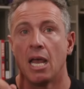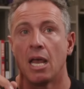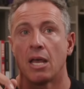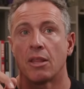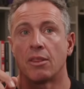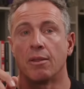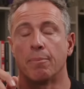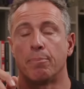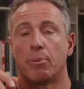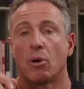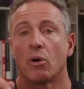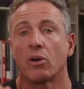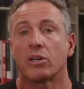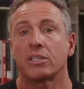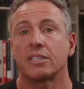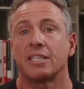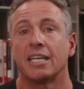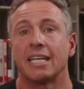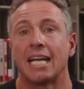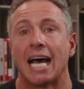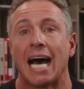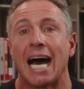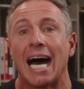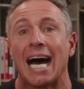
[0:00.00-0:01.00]
The part
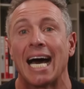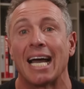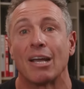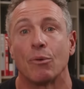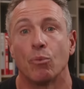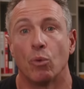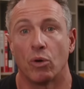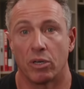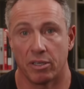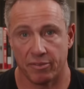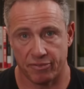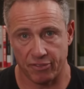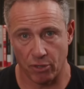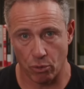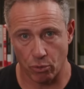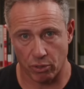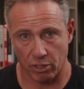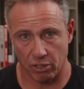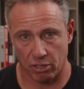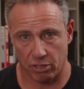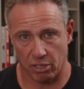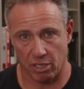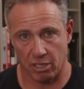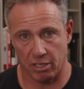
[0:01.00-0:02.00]
that I want to
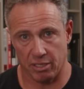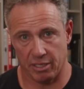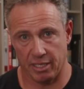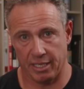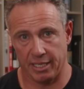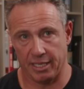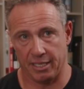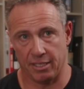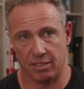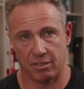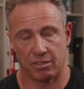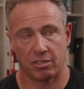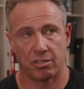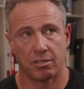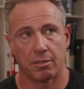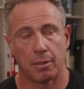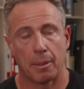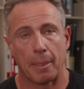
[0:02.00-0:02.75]
focus on is